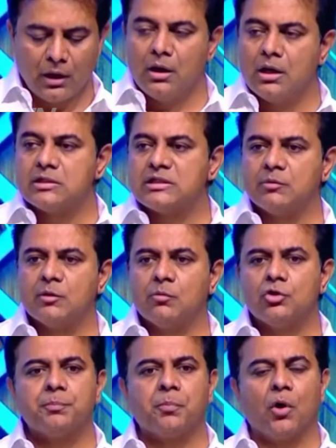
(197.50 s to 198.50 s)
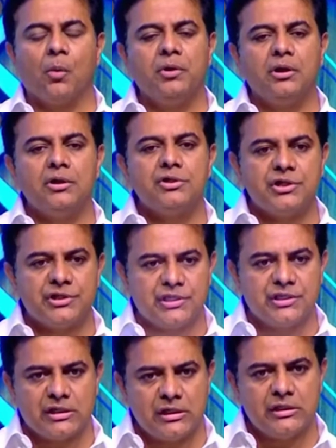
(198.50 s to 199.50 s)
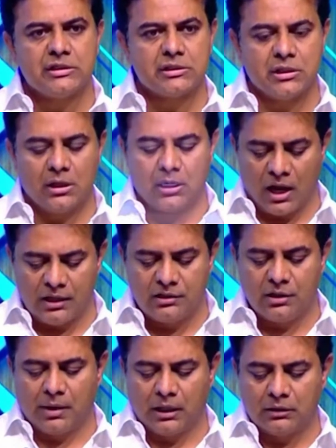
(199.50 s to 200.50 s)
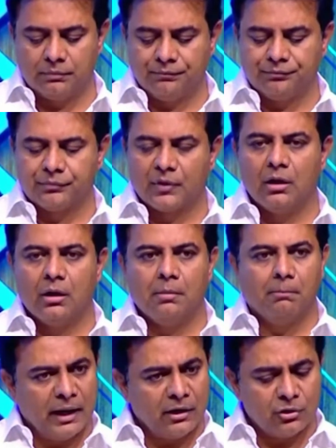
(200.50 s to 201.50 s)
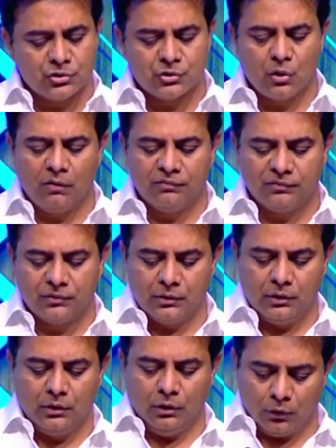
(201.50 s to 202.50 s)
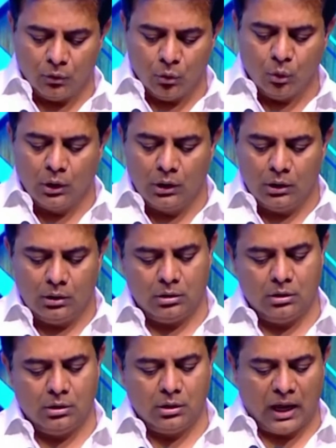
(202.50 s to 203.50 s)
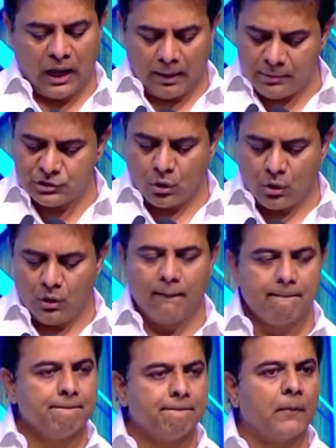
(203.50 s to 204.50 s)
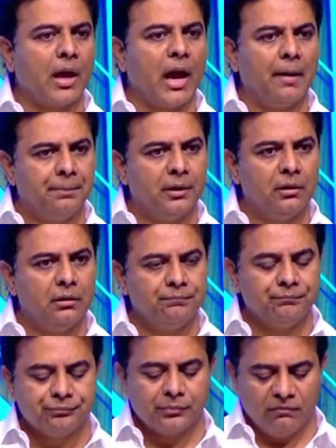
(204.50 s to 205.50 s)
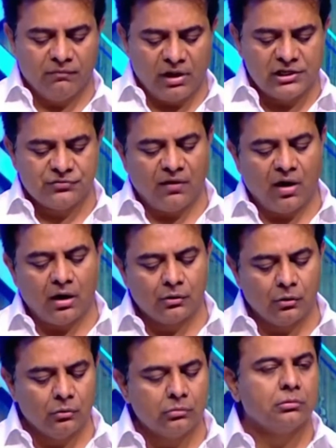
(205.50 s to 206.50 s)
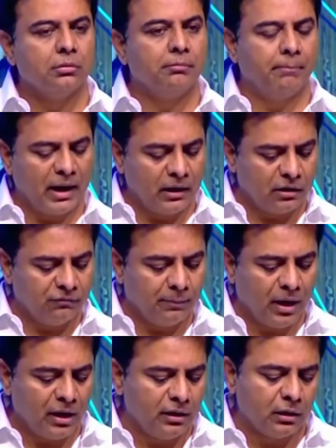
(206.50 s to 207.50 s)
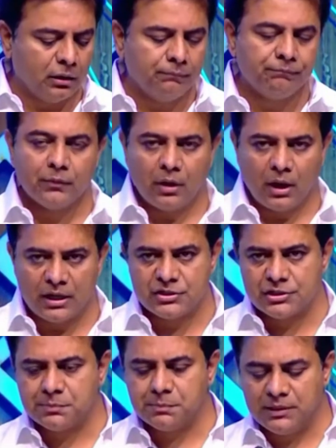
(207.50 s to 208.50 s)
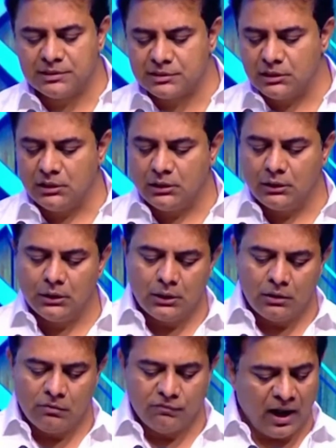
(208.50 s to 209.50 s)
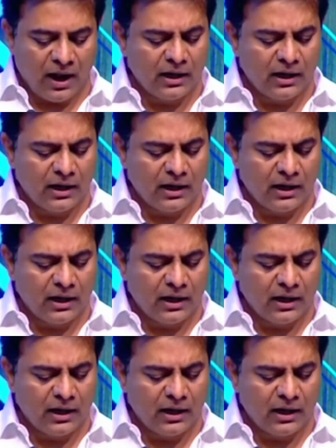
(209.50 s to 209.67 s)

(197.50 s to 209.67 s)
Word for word: Some of the most prominent GCCs in Hyderabad, Microsoft, Google, Amazon, Apple, Wells Fargo, Bank of America, HSBC, Franklin